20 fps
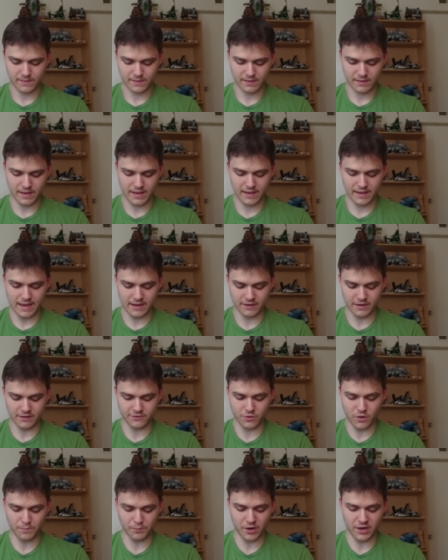Okay, Gank
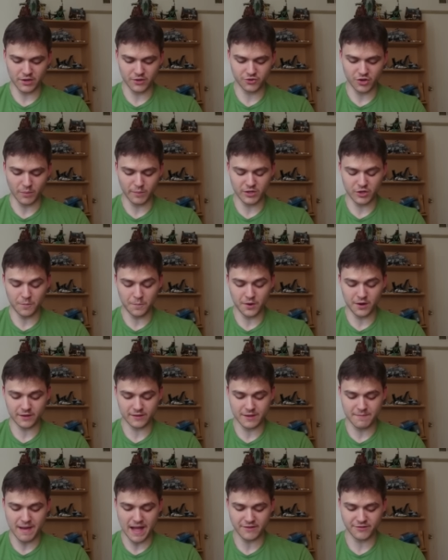does do a pretty good job. We do
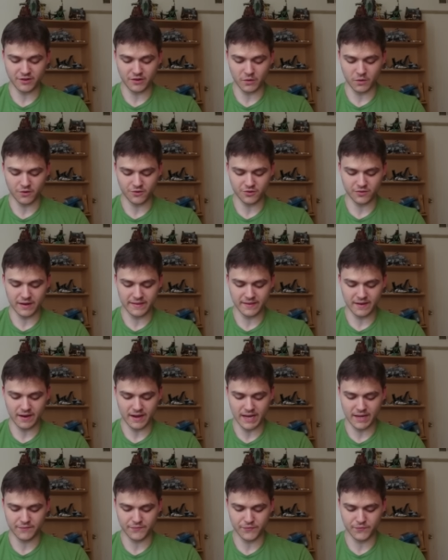predict the Magic Archer right there. I
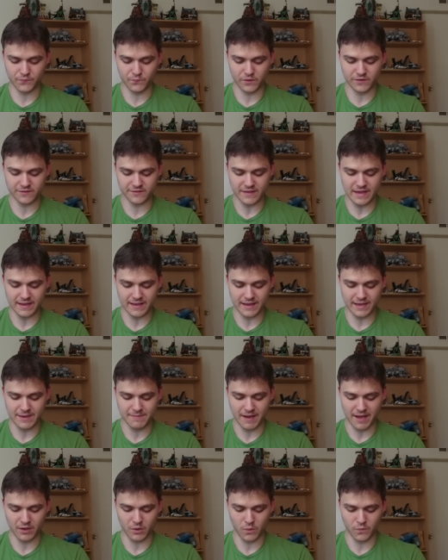kind of was thinking he
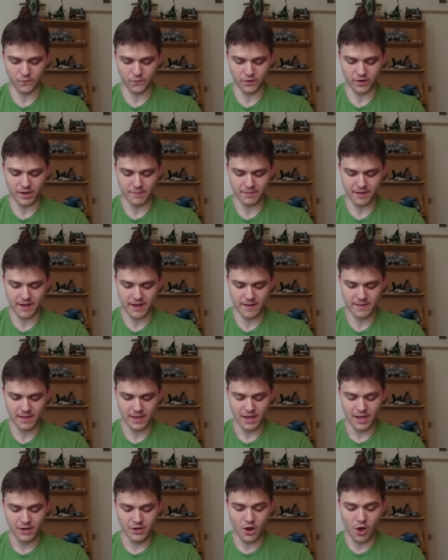might go for it up high.
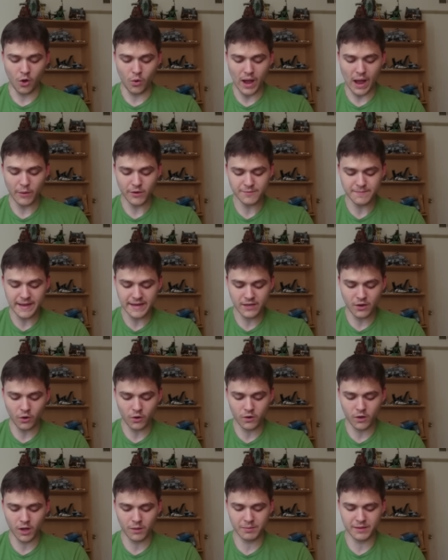No, how is my
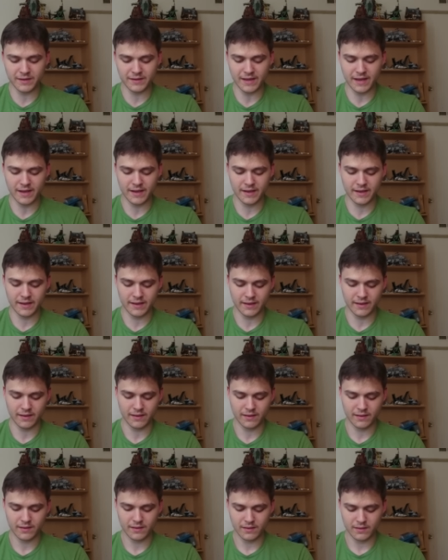Dark Goblin dying?
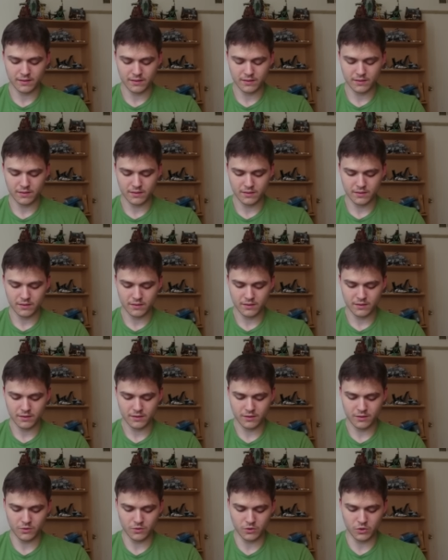
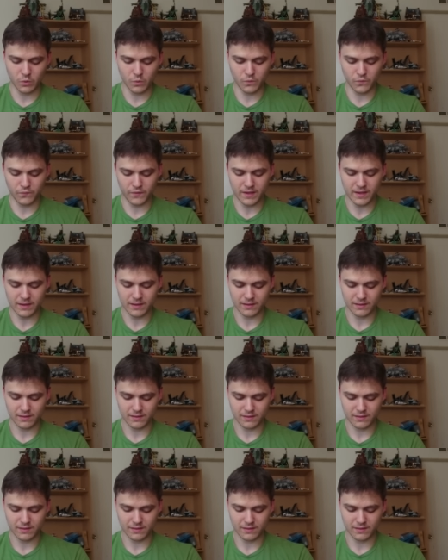You goofy?